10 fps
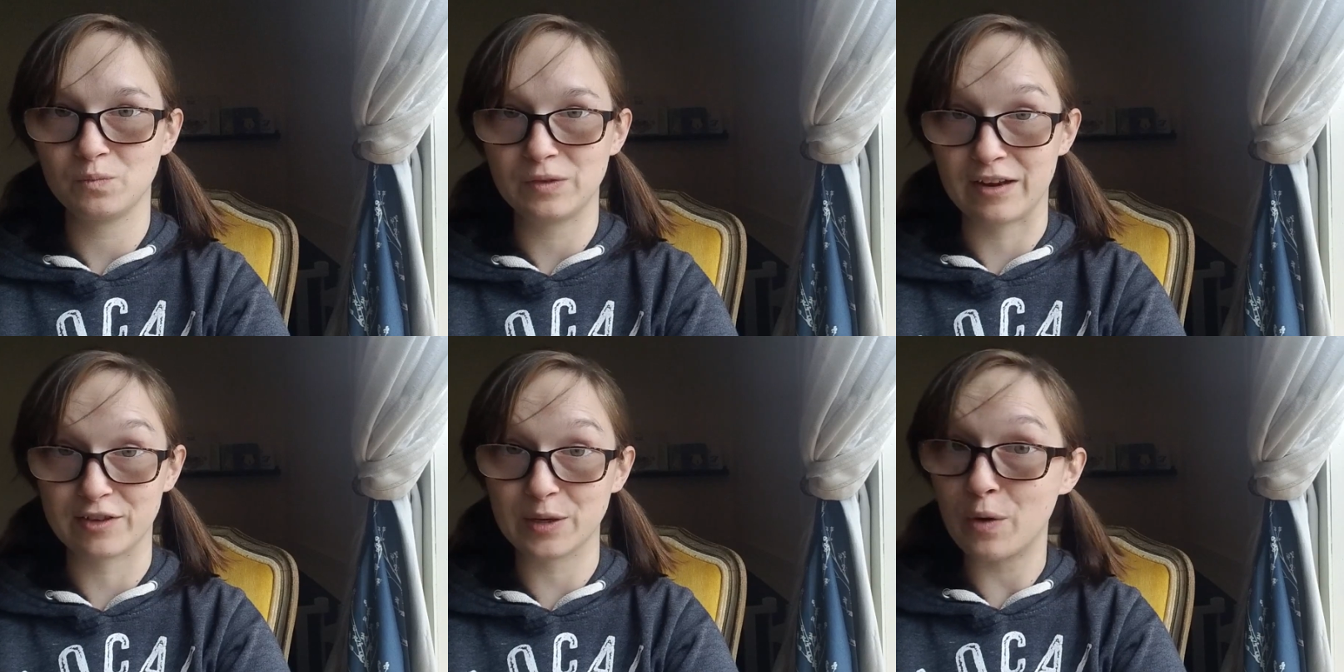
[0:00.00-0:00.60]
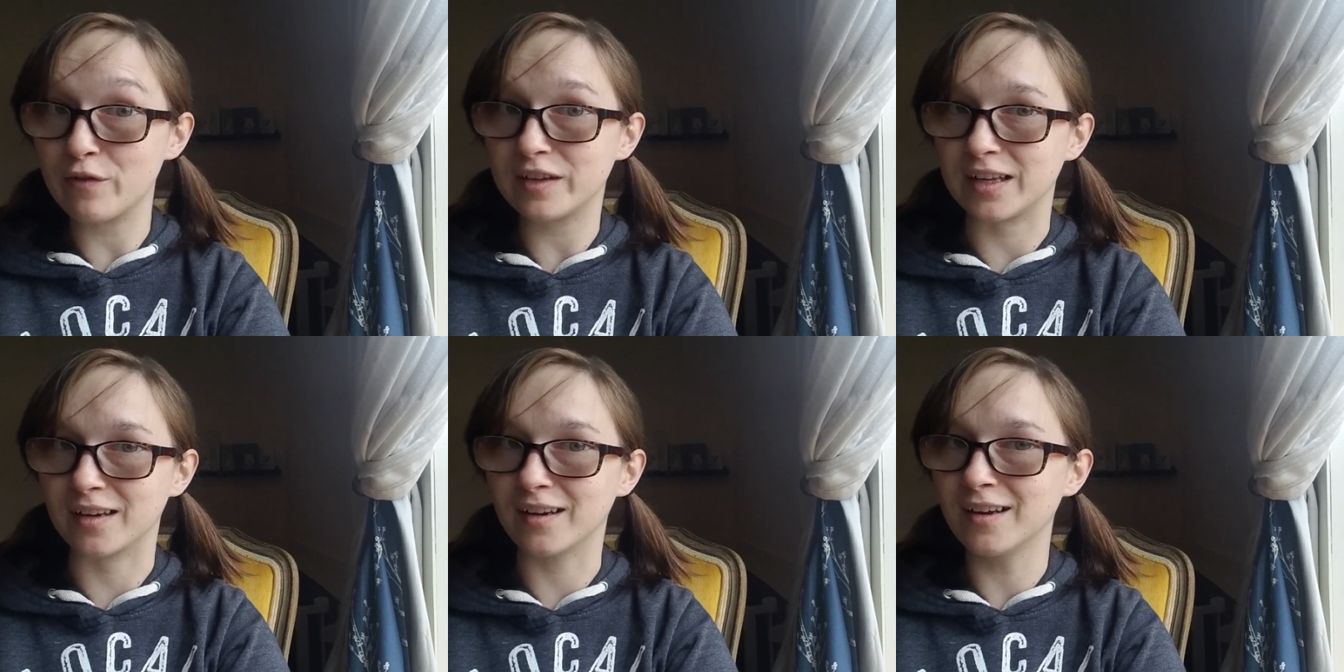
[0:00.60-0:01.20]
everything woven
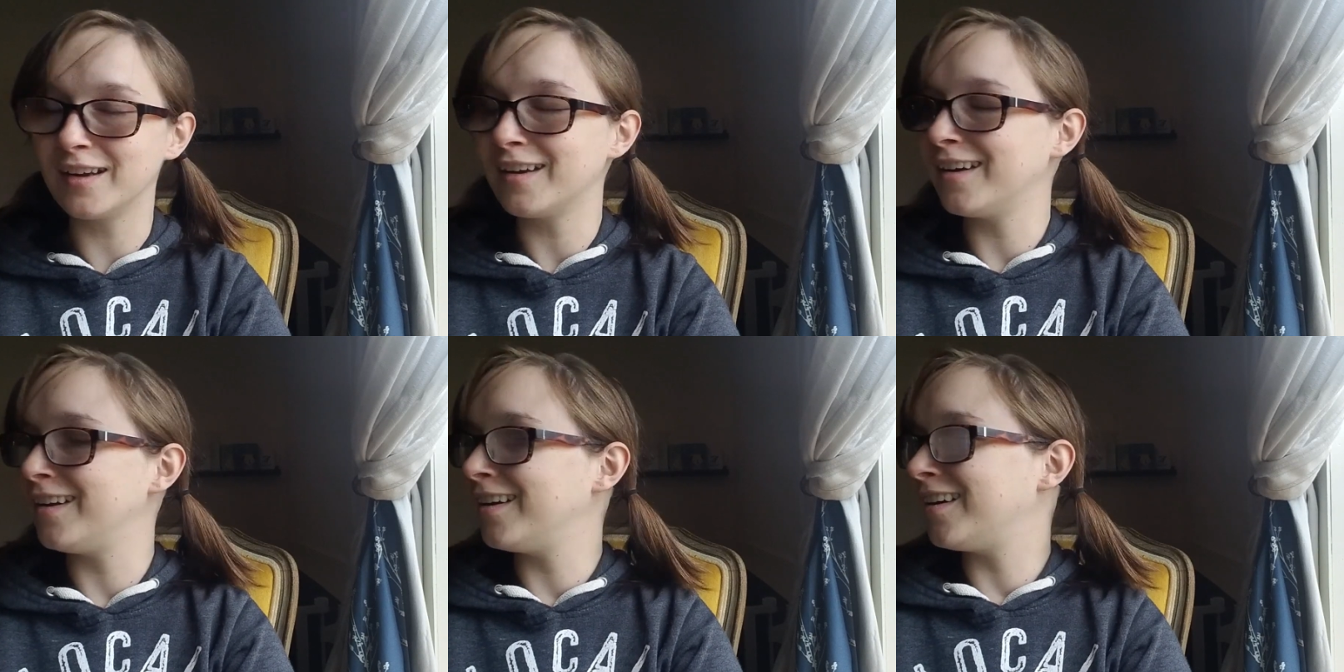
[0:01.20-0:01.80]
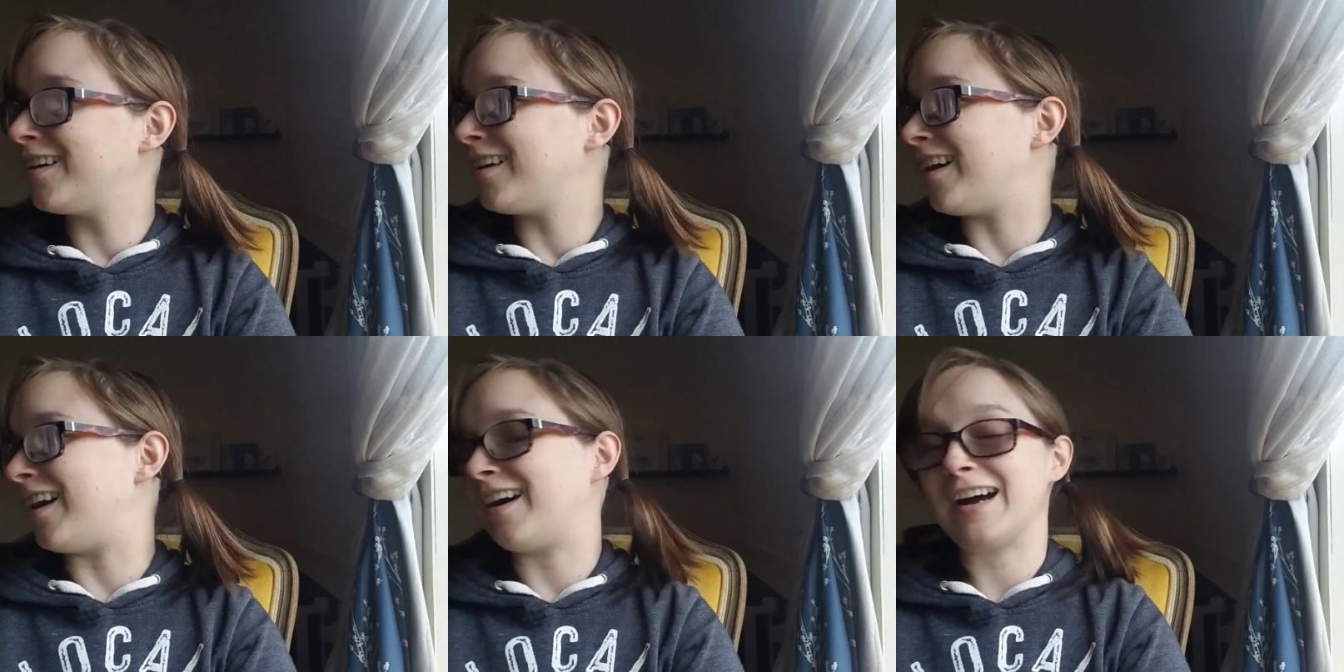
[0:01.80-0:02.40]
in,
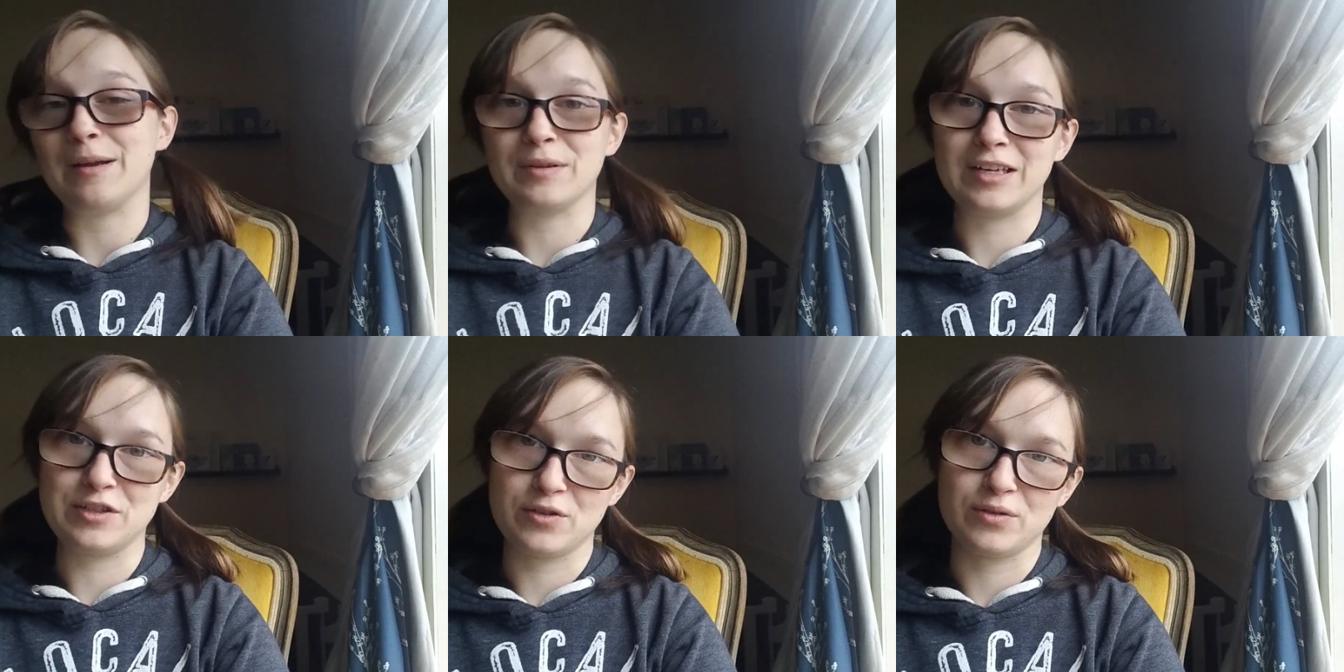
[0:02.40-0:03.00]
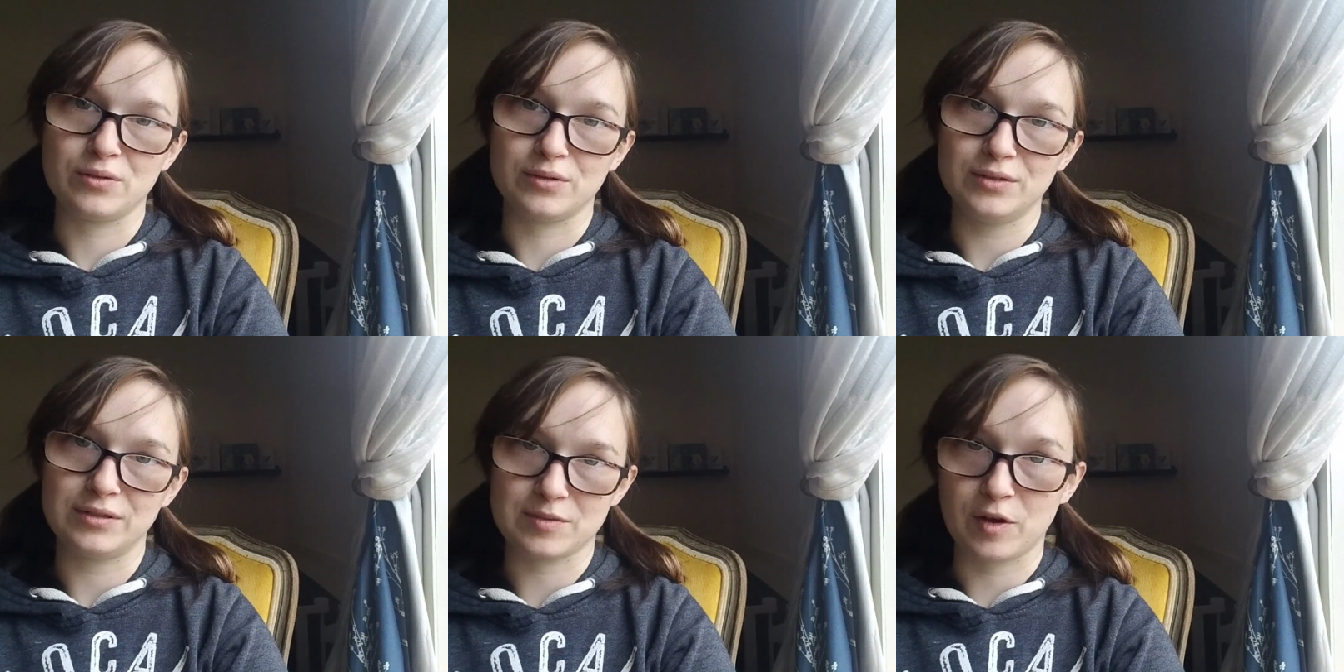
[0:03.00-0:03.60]
I'm going to do
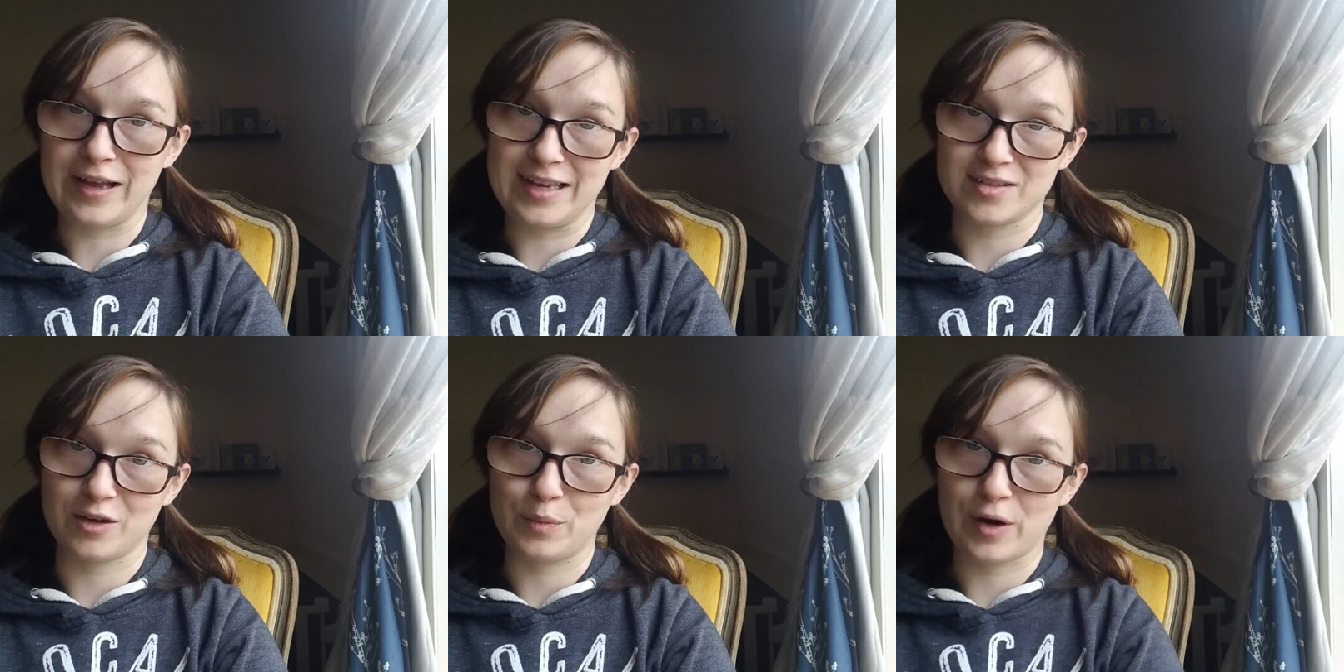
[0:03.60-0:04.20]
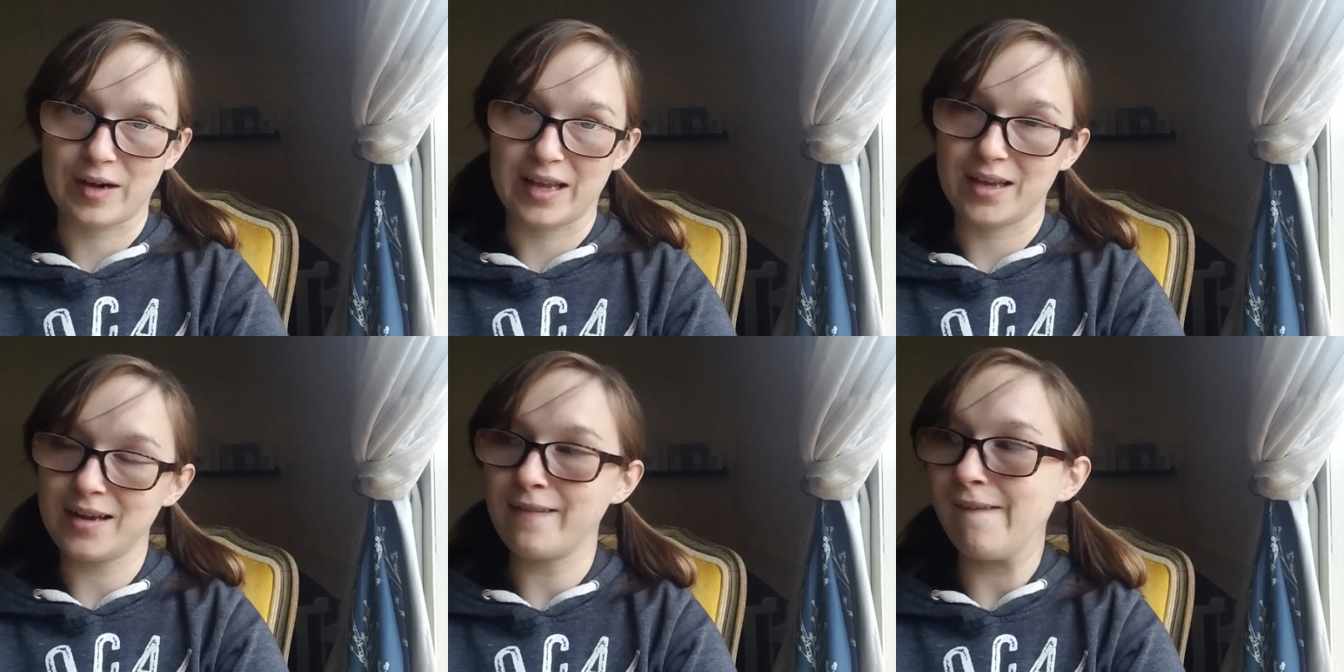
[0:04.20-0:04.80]
a small cast on party.
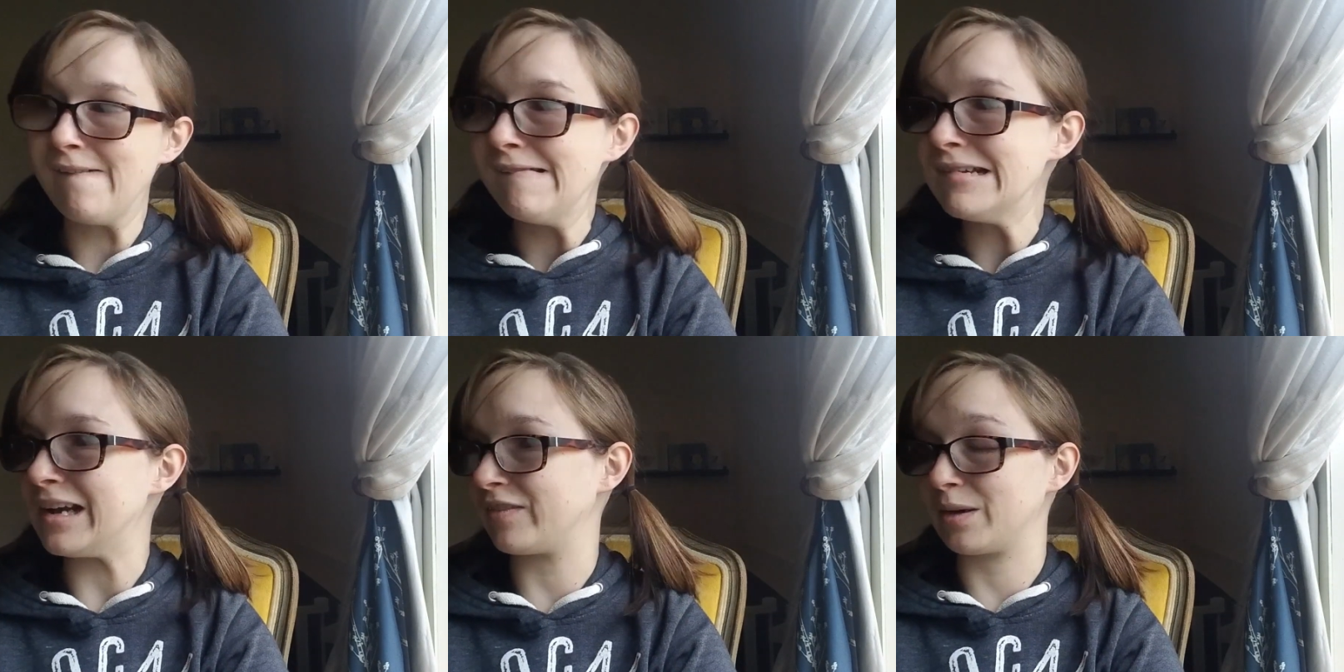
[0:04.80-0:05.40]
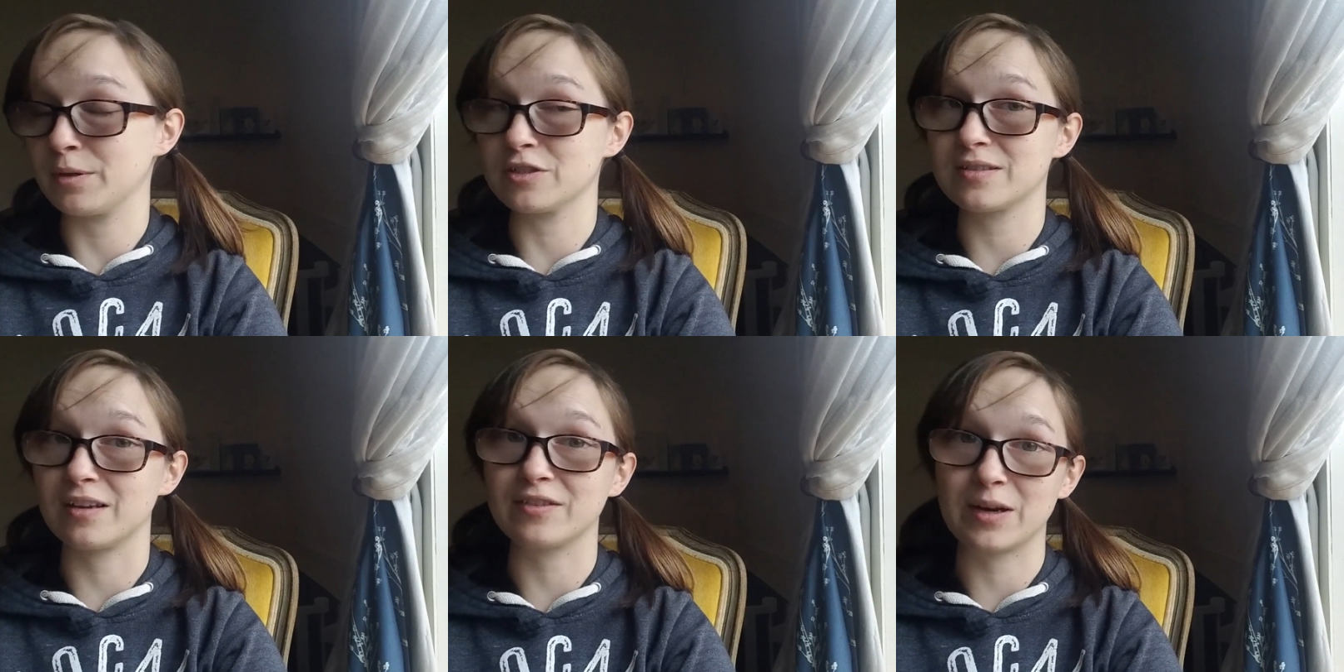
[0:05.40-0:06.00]
I've got a bunch of
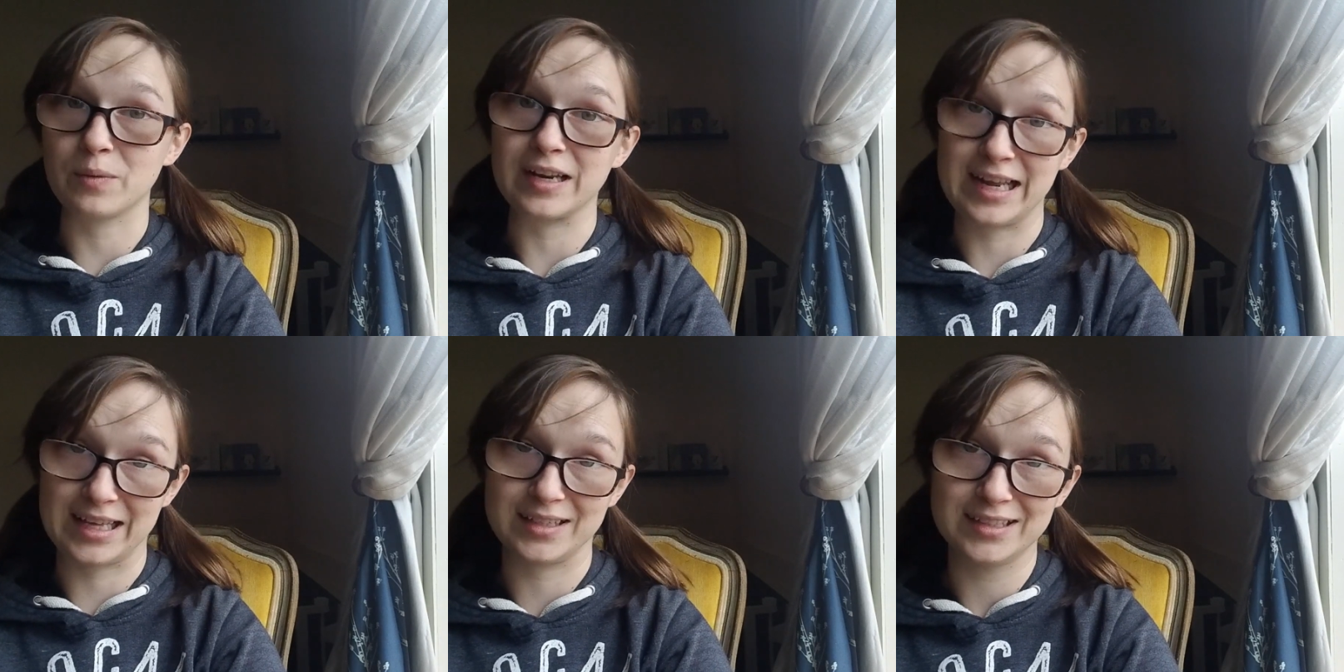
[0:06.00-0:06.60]
stuff that I want to knit,